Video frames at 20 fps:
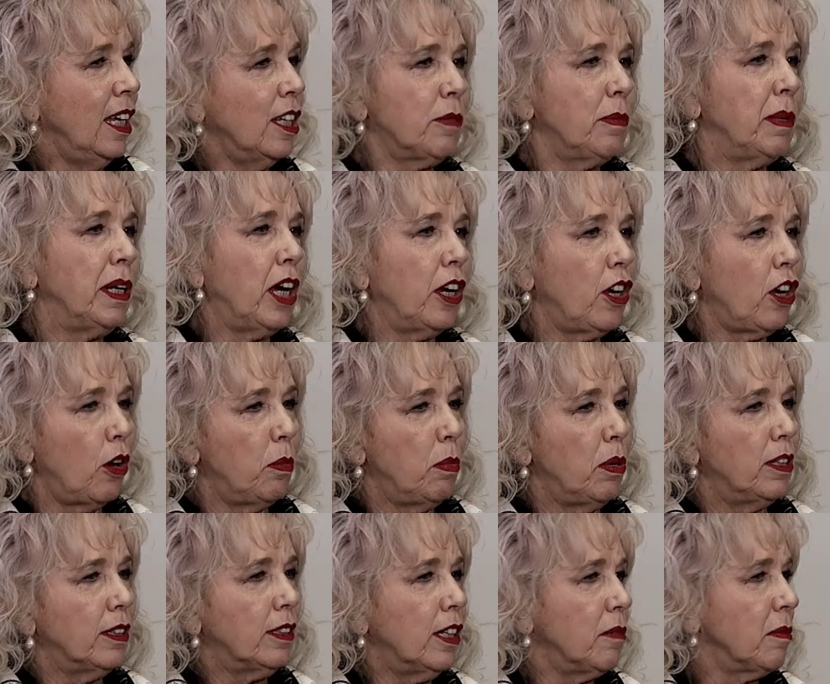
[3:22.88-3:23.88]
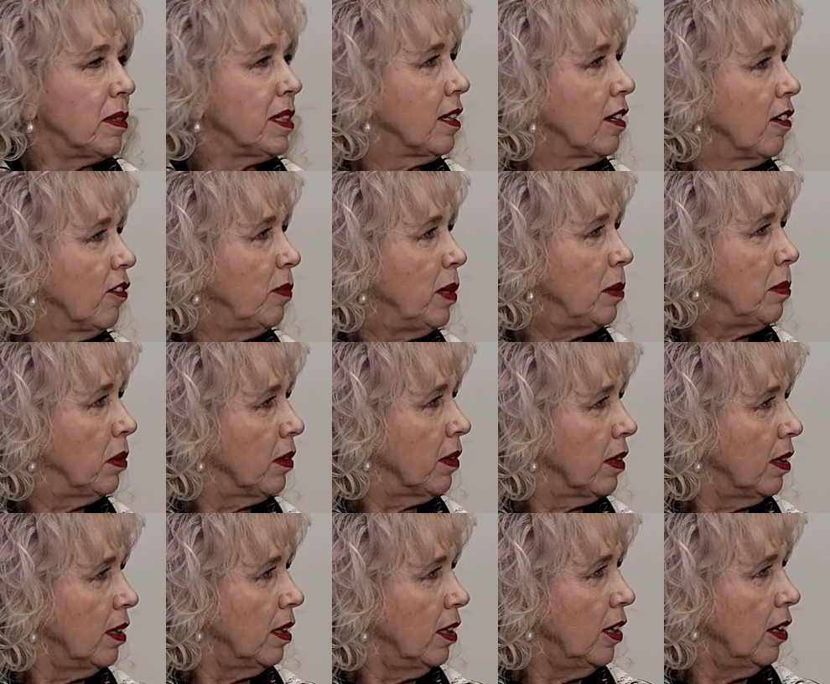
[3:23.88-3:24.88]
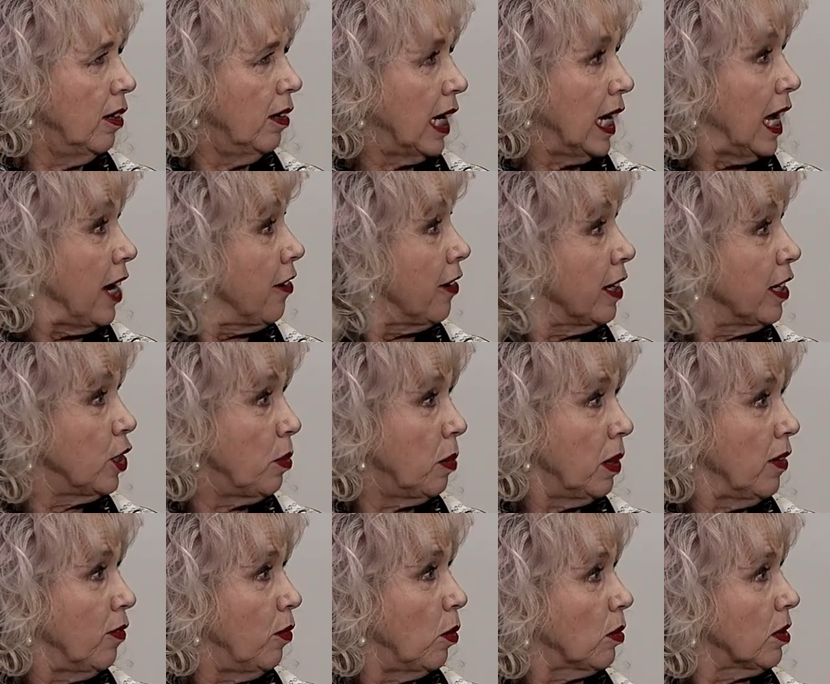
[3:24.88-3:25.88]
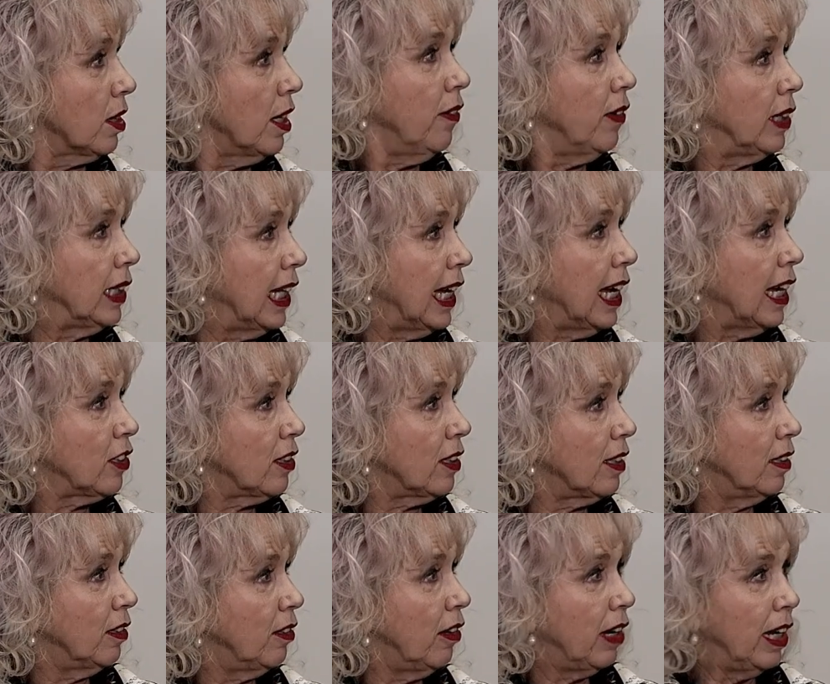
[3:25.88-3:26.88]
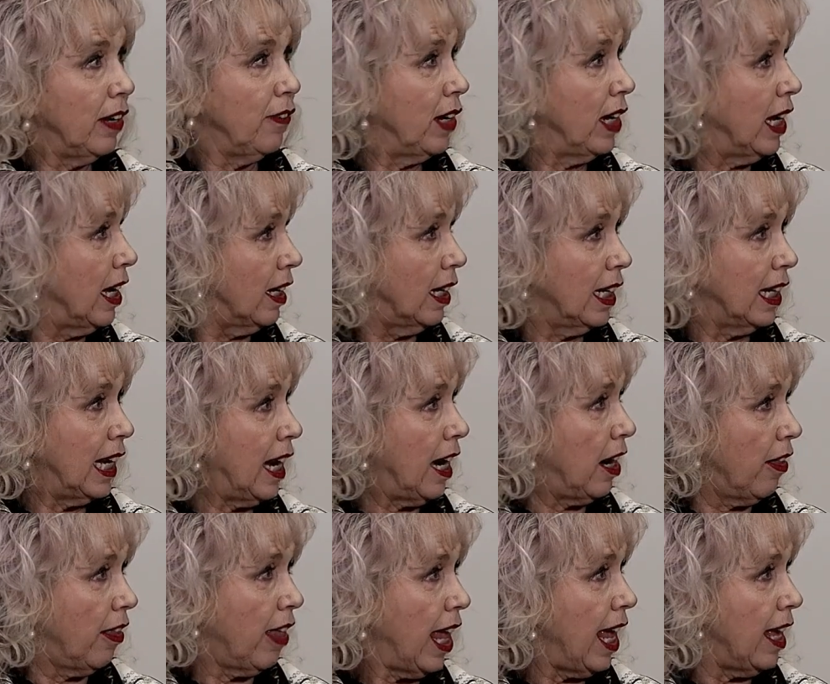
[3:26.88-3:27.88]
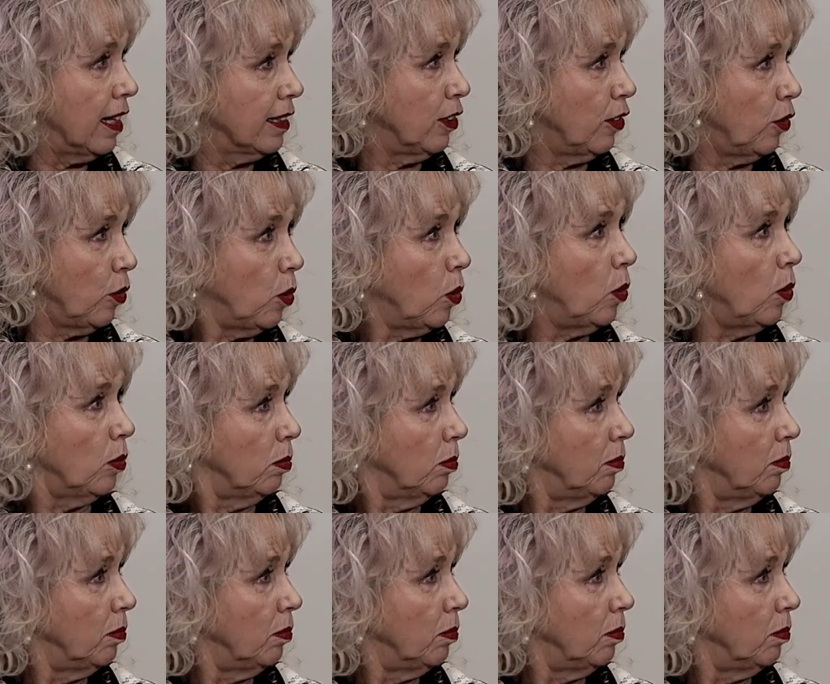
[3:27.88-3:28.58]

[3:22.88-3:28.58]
Yes, I mean, I know personally myself people that, you know, are caring 24/7. They actually don't even hardly get out of the house at all.